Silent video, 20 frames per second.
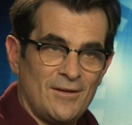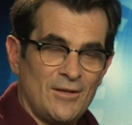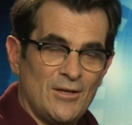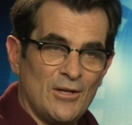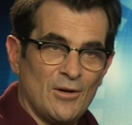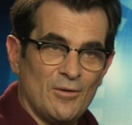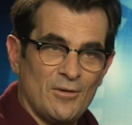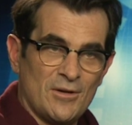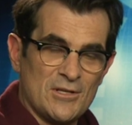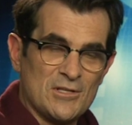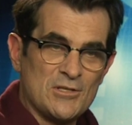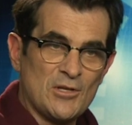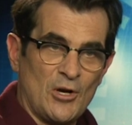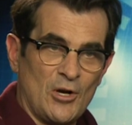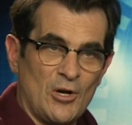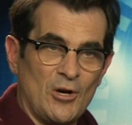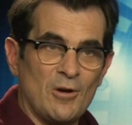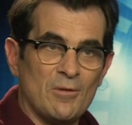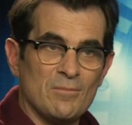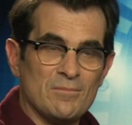on his
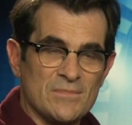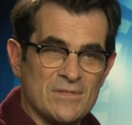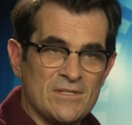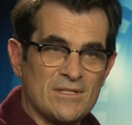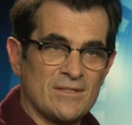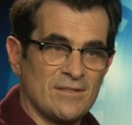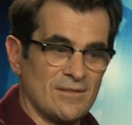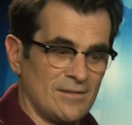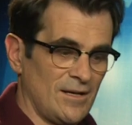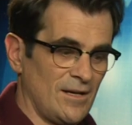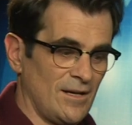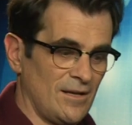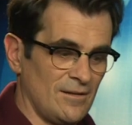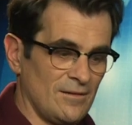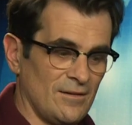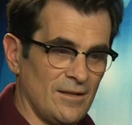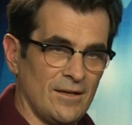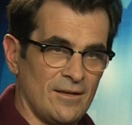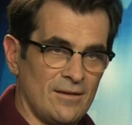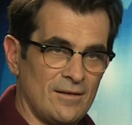arms to kind of
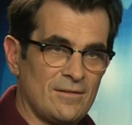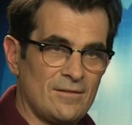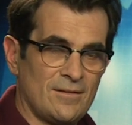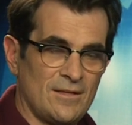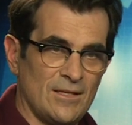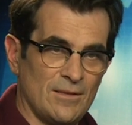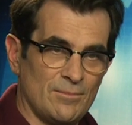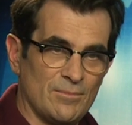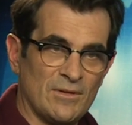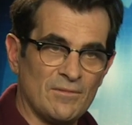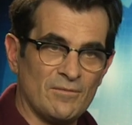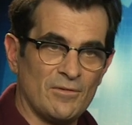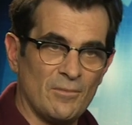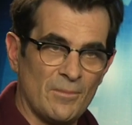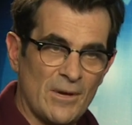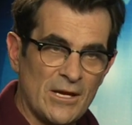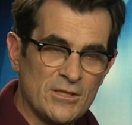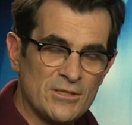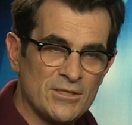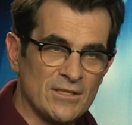like keep
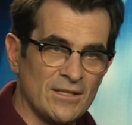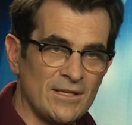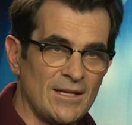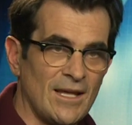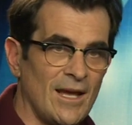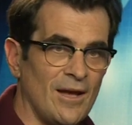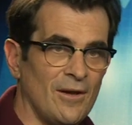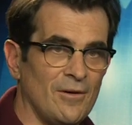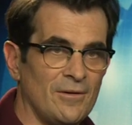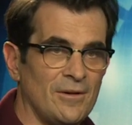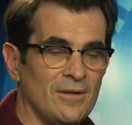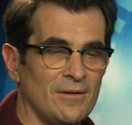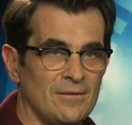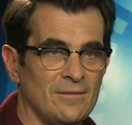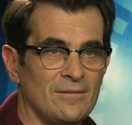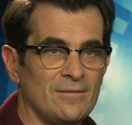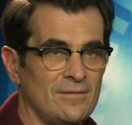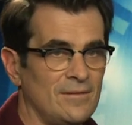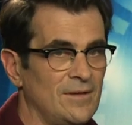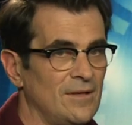inflammation down,
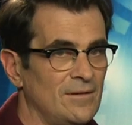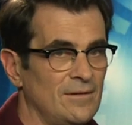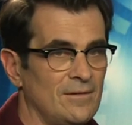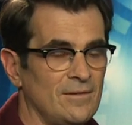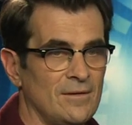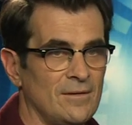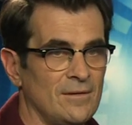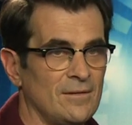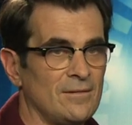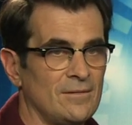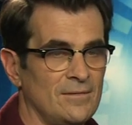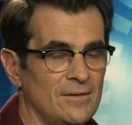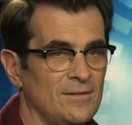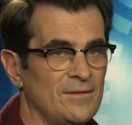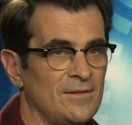and it's intense.